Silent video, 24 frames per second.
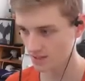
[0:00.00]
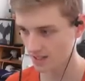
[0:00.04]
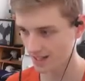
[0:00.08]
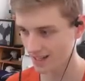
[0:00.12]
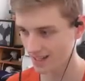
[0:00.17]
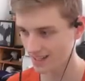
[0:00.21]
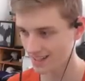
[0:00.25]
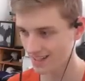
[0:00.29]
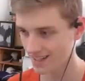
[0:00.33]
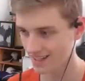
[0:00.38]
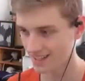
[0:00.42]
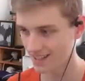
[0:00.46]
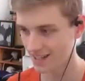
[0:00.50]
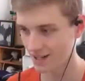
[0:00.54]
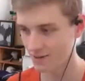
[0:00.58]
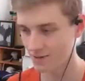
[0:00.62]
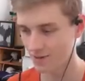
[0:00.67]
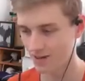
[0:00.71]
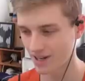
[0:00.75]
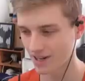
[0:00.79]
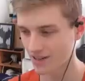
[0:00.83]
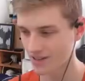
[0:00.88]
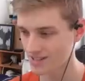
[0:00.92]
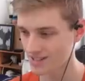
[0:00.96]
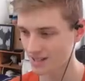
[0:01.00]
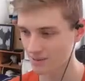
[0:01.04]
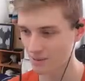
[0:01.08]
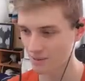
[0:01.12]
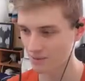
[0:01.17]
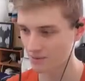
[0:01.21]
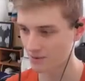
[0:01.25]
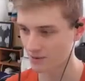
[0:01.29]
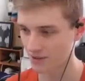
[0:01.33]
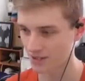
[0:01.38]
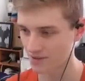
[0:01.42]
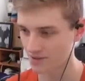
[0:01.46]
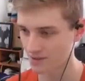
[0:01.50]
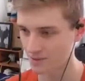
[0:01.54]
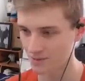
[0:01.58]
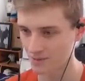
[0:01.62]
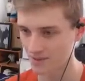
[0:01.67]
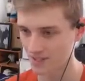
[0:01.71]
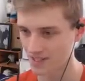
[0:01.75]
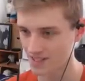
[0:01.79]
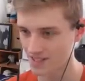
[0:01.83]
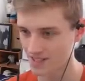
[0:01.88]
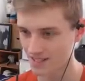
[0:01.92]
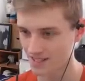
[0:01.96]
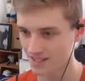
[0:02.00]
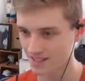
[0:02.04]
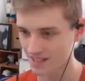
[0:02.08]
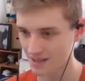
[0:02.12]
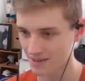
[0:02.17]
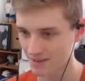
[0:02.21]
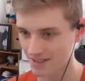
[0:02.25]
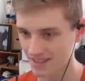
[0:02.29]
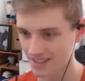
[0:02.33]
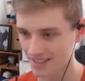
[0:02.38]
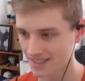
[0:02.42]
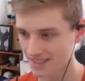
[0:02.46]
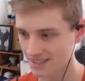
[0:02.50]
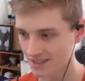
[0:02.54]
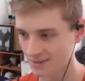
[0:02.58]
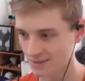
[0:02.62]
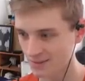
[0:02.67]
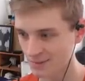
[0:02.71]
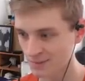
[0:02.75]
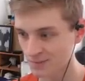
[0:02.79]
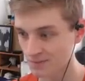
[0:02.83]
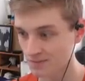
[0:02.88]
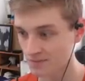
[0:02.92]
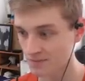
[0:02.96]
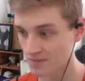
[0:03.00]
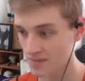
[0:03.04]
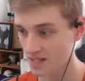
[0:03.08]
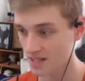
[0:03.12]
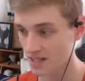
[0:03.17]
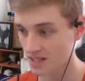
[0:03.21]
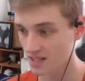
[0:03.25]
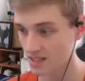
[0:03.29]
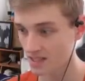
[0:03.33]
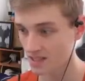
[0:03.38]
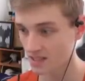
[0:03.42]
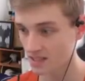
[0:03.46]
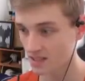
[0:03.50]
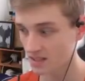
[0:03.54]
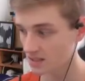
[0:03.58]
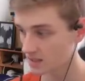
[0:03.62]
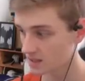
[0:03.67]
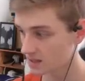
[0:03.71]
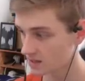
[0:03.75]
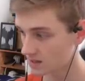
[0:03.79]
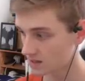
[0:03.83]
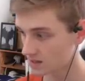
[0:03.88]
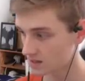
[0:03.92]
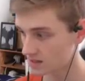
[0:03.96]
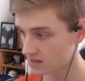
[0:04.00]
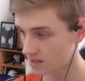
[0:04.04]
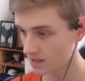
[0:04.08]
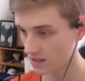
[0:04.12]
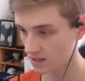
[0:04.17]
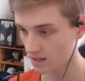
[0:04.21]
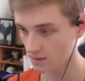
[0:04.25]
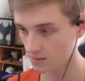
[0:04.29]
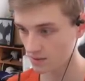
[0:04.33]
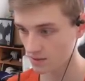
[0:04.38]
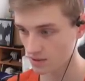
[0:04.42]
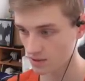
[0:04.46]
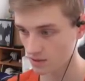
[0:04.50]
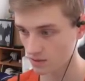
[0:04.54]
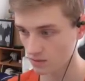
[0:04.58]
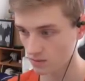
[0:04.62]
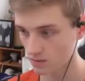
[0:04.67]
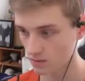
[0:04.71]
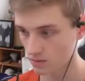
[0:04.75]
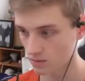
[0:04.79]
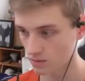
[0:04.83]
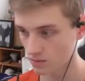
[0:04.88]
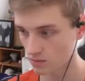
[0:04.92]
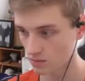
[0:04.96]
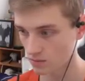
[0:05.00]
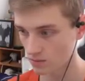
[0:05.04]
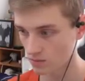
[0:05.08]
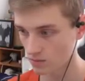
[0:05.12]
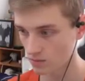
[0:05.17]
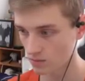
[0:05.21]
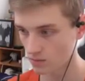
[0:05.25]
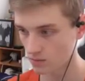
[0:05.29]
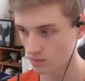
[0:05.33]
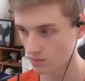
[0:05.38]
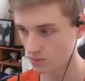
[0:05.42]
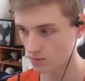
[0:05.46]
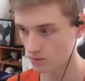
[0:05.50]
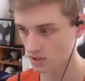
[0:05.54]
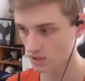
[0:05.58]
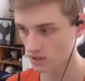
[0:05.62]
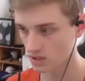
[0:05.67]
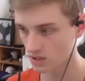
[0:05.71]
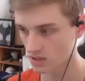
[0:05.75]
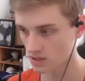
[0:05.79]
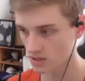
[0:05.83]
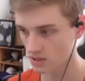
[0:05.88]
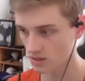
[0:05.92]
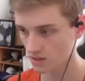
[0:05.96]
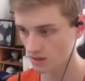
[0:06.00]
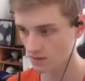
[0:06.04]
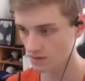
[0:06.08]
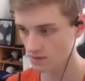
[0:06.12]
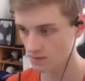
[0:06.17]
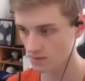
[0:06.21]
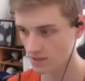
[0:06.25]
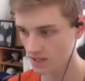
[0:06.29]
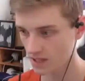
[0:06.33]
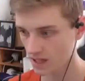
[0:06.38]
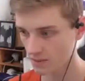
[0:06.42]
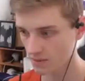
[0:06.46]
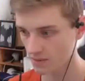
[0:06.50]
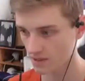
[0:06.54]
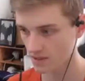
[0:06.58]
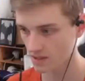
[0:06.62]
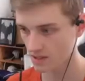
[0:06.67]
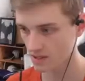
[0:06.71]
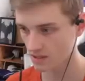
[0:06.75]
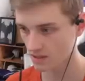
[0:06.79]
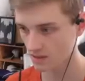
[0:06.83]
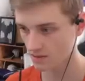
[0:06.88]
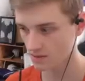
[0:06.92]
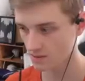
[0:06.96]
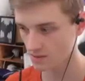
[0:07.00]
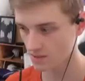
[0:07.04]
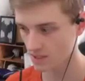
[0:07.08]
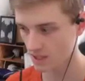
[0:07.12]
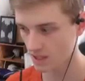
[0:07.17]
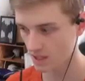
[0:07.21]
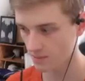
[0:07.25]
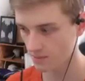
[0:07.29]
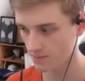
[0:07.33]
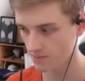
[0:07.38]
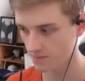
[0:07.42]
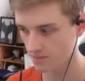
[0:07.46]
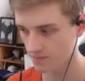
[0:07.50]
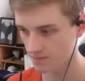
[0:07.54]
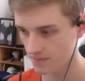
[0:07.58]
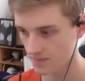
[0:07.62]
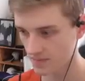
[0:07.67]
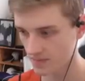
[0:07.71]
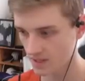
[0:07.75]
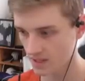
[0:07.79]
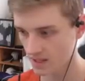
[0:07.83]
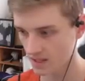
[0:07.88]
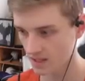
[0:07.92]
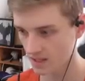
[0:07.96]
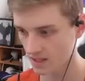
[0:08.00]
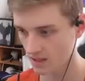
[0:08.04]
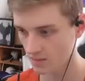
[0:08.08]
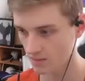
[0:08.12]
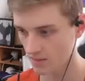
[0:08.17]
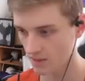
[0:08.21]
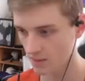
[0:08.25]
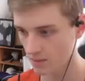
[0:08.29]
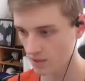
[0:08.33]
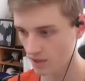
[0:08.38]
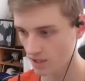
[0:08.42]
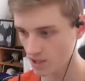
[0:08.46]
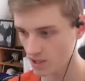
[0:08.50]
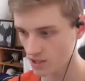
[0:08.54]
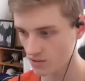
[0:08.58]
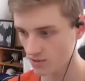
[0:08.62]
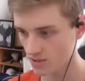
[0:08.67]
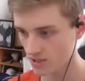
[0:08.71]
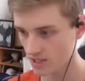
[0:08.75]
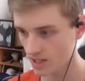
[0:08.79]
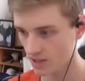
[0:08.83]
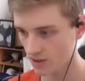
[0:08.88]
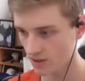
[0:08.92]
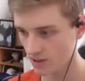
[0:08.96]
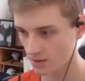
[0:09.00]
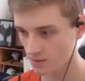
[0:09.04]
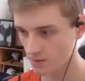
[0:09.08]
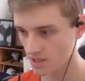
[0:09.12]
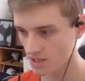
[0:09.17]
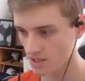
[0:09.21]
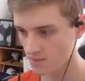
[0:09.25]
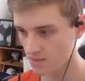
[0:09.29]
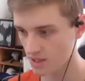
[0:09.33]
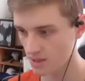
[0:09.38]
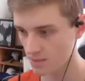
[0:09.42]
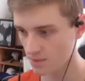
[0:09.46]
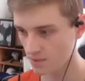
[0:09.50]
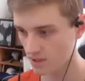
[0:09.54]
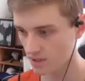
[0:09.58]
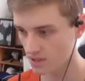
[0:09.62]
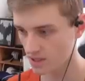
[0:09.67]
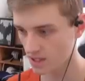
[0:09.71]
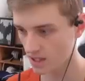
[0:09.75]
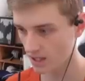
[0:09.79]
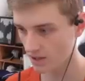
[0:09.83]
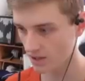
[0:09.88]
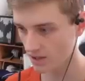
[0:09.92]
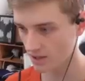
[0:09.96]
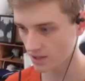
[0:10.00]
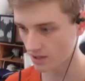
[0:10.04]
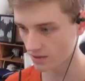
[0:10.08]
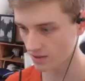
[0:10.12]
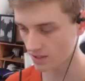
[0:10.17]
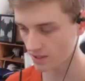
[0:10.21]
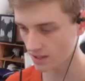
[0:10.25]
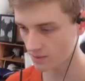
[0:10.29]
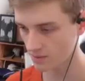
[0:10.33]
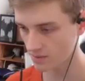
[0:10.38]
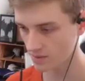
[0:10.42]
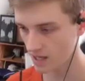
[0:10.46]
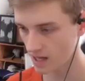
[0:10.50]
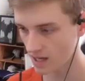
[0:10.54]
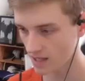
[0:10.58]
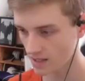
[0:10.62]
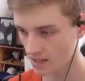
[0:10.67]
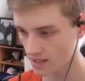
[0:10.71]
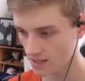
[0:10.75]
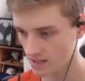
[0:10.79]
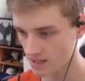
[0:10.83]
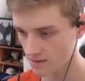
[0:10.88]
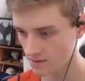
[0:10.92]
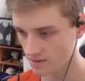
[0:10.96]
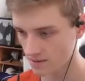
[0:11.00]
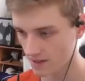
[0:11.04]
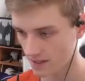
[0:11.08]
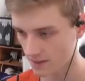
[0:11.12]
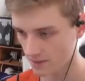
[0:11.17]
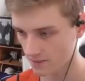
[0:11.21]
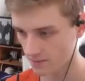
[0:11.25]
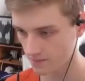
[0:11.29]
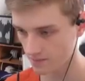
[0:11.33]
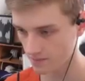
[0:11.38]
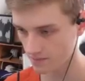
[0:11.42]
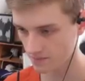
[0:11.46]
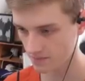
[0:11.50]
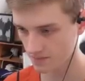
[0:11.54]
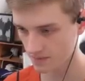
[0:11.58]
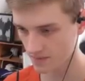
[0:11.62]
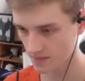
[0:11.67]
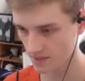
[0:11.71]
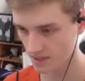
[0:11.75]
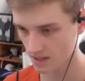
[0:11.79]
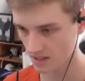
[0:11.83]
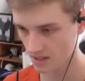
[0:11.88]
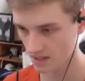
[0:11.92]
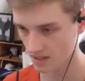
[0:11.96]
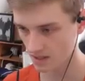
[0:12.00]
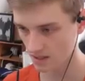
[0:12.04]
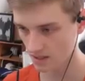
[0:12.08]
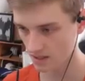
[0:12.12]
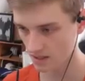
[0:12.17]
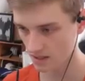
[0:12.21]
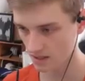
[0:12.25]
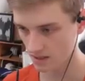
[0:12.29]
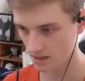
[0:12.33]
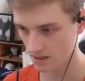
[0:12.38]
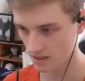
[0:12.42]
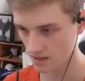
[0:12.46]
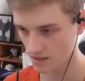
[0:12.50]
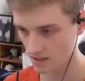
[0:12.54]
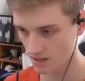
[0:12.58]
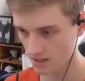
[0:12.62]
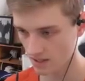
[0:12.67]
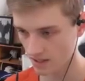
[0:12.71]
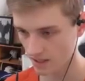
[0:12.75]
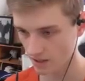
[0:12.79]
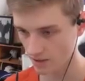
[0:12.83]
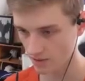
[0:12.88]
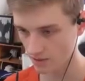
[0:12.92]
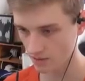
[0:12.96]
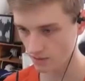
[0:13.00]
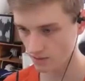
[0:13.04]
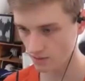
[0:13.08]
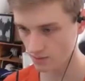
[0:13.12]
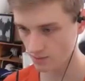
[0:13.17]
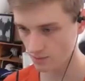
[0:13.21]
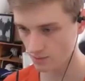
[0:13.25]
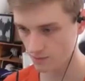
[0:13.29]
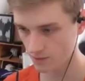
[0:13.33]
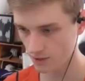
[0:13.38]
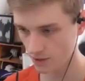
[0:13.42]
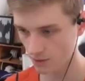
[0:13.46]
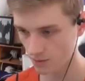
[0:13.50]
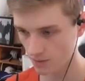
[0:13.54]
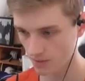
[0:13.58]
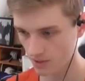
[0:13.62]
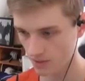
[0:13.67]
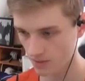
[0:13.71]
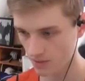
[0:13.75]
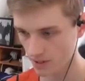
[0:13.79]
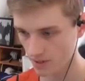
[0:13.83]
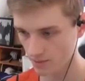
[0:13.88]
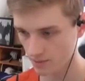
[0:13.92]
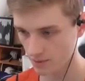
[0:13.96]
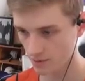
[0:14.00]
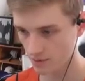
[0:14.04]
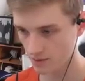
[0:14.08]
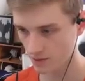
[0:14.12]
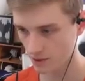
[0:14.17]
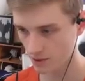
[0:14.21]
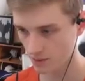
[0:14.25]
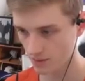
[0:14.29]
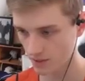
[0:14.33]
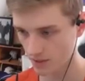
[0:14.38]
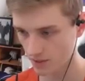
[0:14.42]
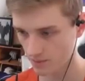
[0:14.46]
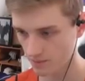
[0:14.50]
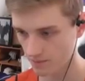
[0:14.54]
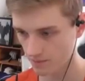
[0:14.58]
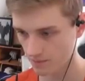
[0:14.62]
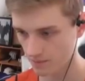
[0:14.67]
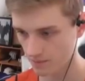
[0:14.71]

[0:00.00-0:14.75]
They, they run out of stamina before they even reach it. Damn it. Oh, ten is... Oh. Still have some time then. Still have some time. People are slowing down. That means people are tired though. That, that That's the thing. It's Sunday. You, you follow me, right? You follow me.